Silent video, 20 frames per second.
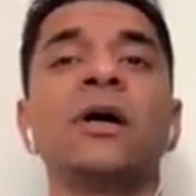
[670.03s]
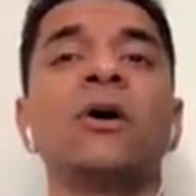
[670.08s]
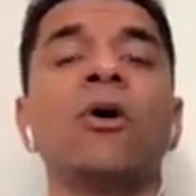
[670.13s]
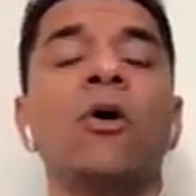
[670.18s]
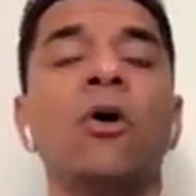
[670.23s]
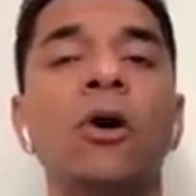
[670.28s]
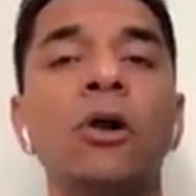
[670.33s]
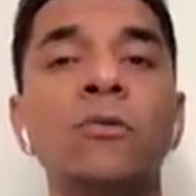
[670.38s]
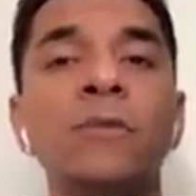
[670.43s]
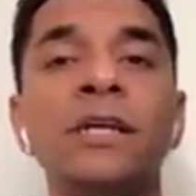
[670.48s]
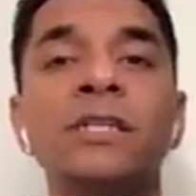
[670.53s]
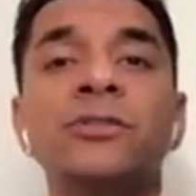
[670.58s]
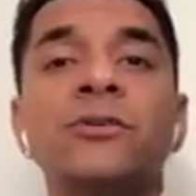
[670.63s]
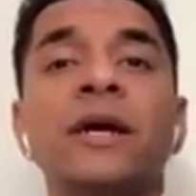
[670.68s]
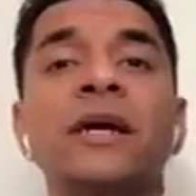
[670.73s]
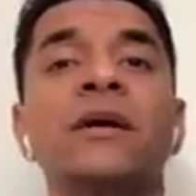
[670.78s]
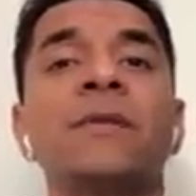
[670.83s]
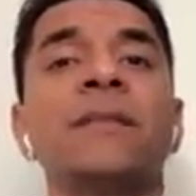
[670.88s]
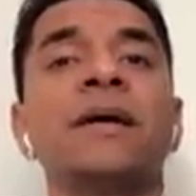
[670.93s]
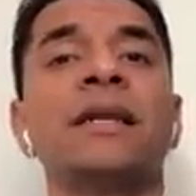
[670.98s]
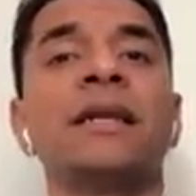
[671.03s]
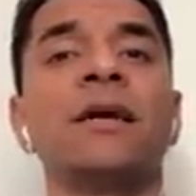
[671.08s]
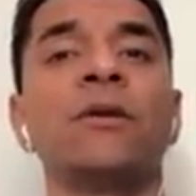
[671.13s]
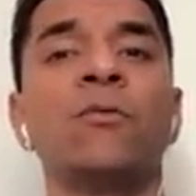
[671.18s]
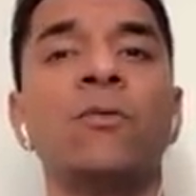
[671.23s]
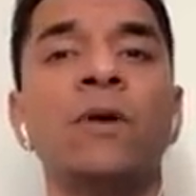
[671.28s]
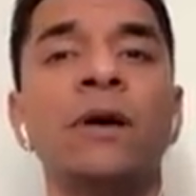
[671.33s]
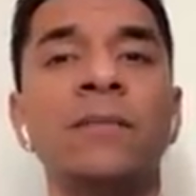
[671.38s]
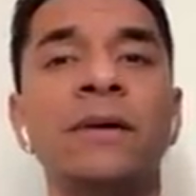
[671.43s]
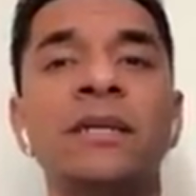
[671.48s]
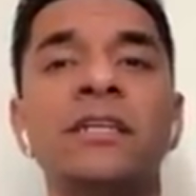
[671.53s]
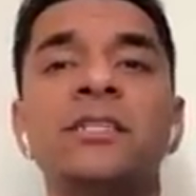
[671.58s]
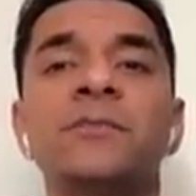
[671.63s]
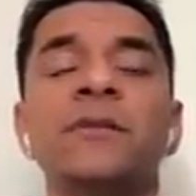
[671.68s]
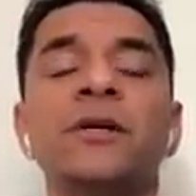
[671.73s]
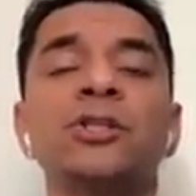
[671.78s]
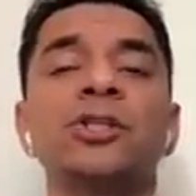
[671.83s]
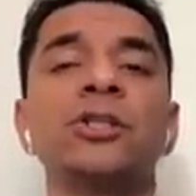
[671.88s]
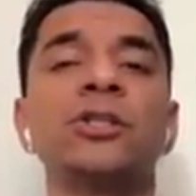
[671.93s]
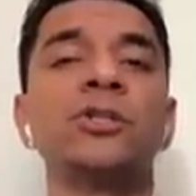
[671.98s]
So I always recommend that women,
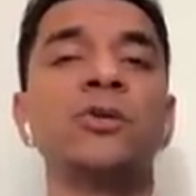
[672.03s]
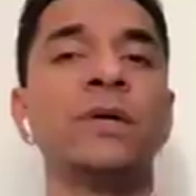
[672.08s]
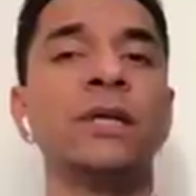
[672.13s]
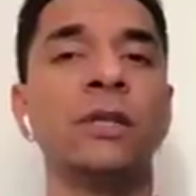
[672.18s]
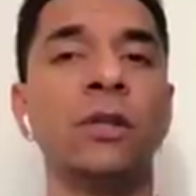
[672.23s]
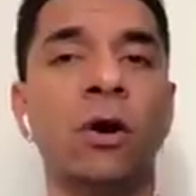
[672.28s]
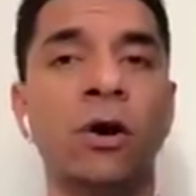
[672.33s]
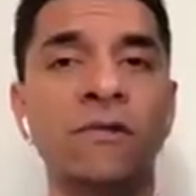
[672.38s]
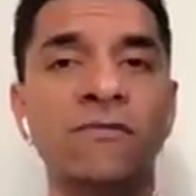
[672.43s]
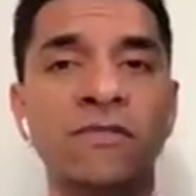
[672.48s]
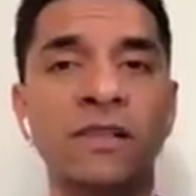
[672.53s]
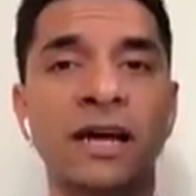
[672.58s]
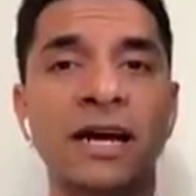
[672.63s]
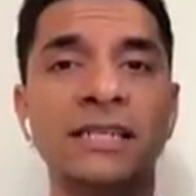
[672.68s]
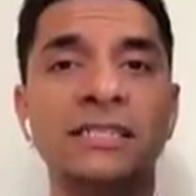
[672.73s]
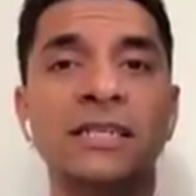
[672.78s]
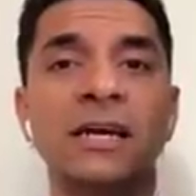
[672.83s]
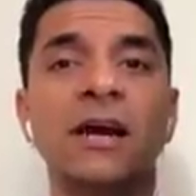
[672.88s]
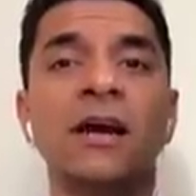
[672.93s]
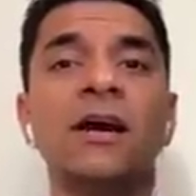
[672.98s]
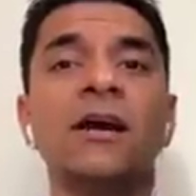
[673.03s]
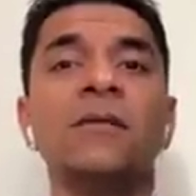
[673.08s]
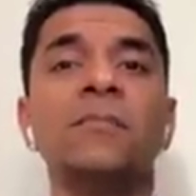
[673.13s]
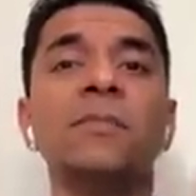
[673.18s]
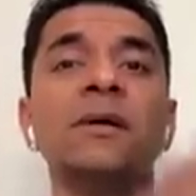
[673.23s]
especially doing long flights,